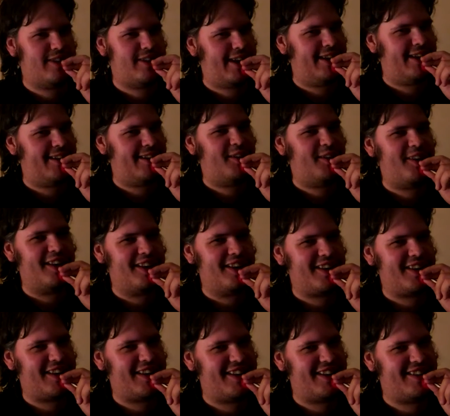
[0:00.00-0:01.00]
scene
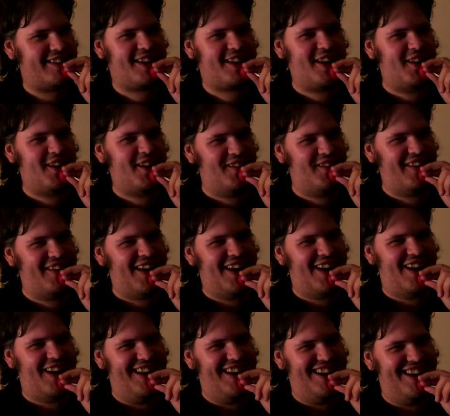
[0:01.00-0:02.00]
is coming
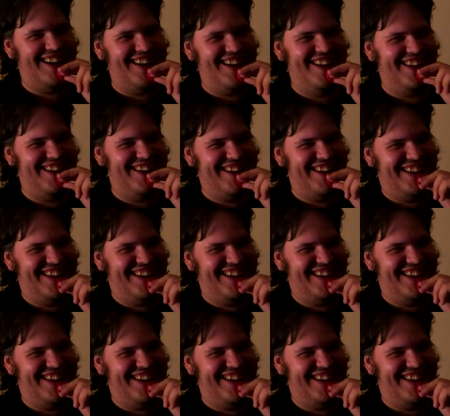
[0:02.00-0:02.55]
on.